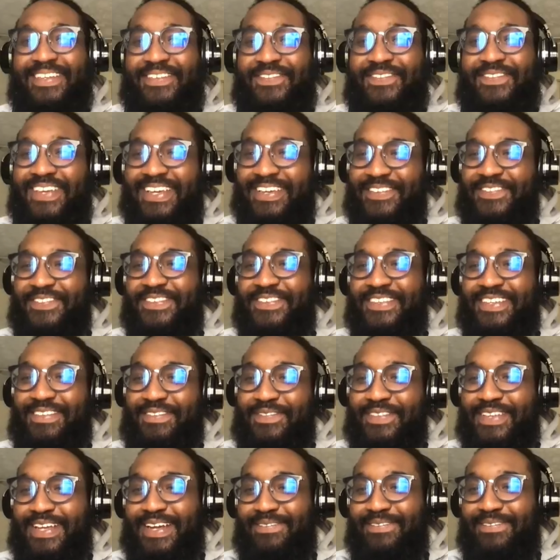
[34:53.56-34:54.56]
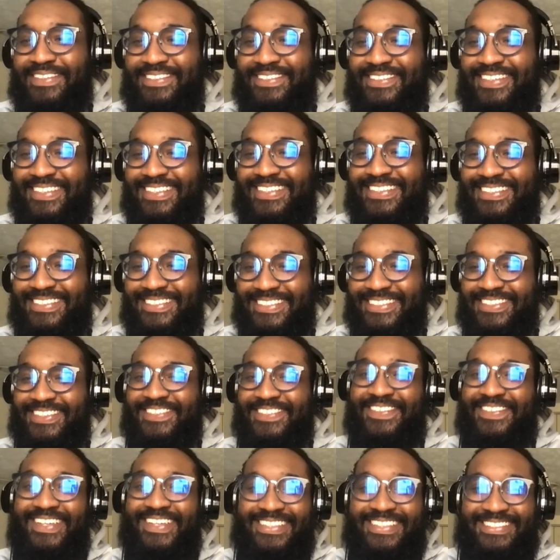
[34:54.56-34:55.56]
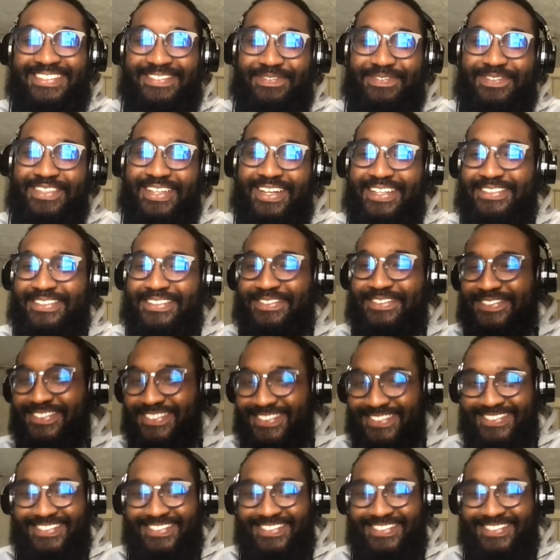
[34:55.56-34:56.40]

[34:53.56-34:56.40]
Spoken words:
you, Megan, for giving me the opportunity to share, man. This has been awesome.